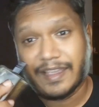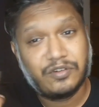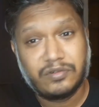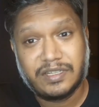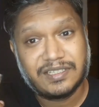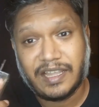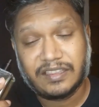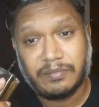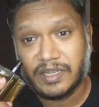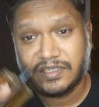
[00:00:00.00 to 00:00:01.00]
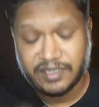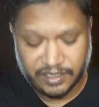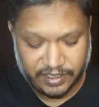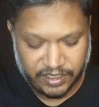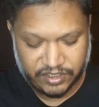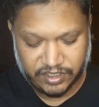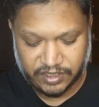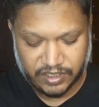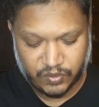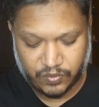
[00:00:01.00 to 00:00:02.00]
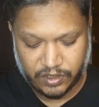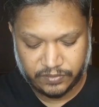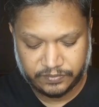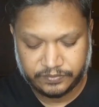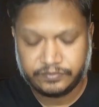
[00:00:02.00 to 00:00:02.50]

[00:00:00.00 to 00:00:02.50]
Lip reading: I don't dislike the medicinal edge in this one.